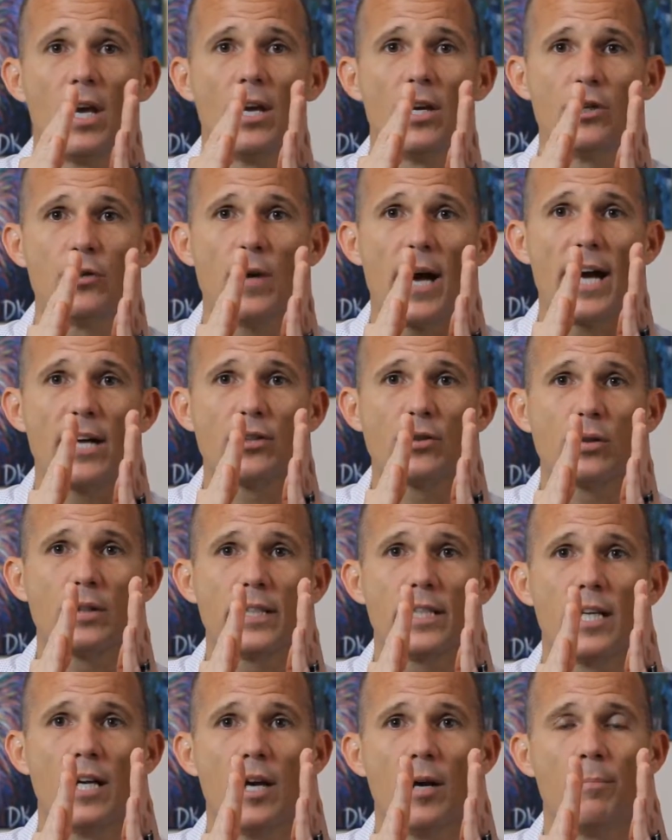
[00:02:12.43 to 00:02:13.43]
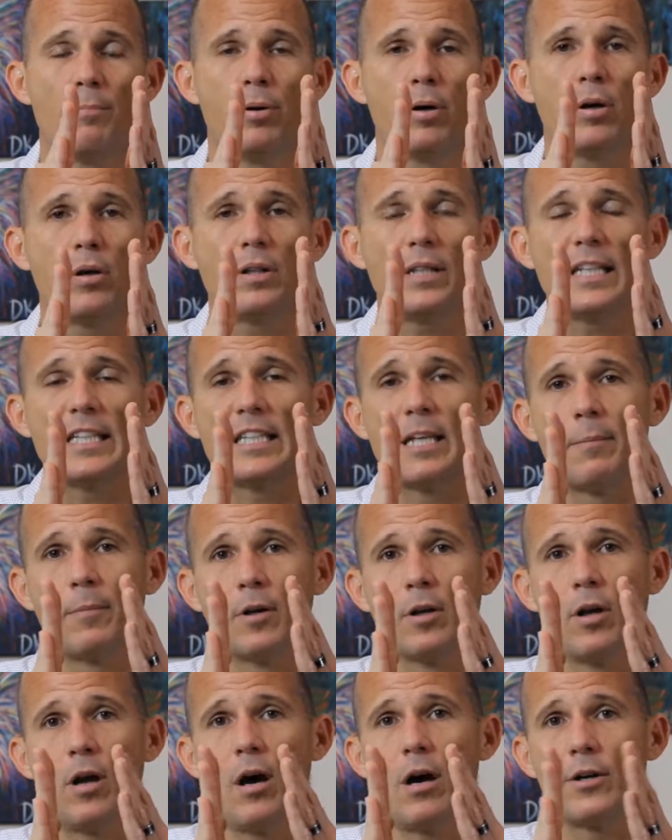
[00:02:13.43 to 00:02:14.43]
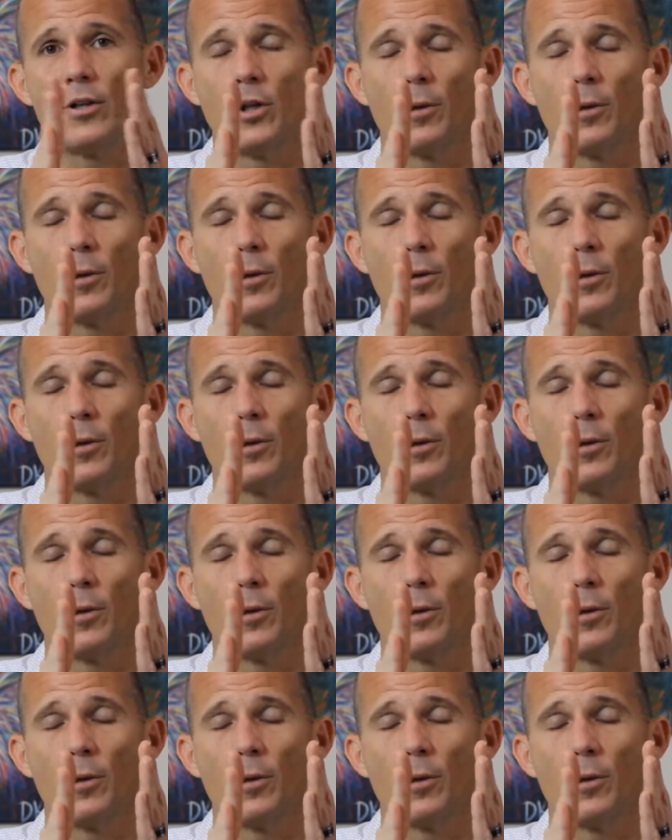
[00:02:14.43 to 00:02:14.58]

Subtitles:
you're actually pulling them along.